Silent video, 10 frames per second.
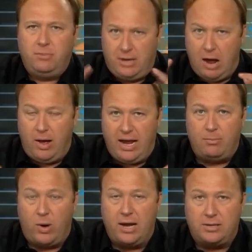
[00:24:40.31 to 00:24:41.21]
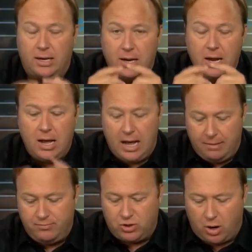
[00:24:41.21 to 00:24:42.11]
Now I am ranting.
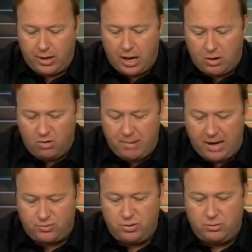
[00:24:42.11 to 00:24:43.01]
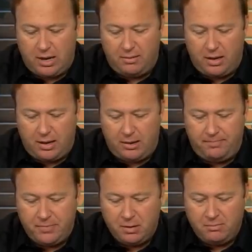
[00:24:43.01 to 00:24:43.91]
Uh, sorry, uh, going back to
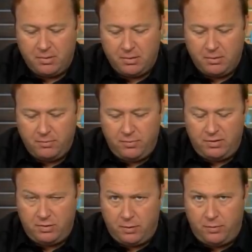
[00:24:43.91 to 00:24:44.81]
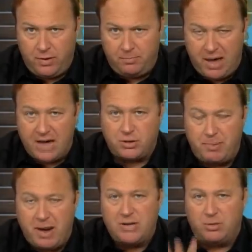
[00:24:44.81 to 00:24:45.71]
uh, um, the, the, the
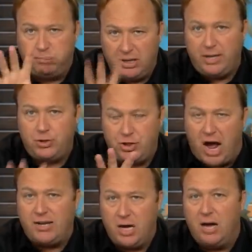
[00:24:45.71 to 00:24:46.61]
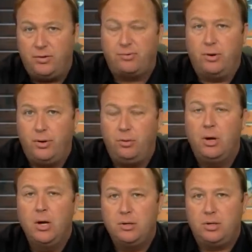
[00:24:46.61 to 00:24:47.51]
pastor. Pastor, please, shotgun through
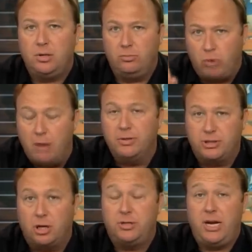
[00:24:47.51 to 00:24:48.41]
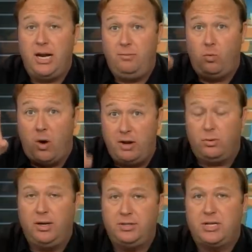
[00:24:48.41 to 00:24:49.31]
Romans 13, what it
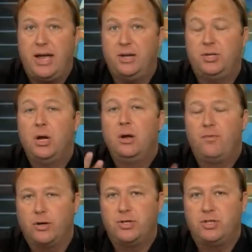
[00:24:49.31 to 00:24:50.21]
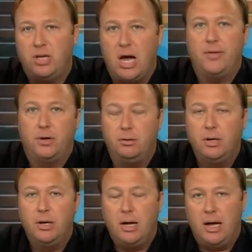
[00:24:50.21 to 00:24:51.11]
really says versus the other
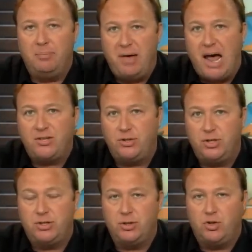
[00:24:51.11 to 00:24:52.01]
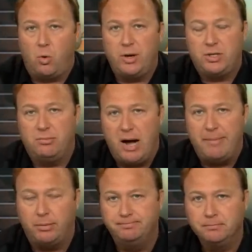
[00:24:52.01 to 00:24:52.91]
uh, passages and stories in the
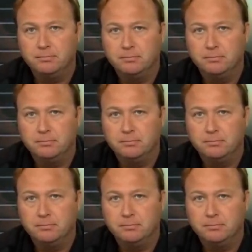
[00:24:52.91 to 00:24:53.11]
Bible.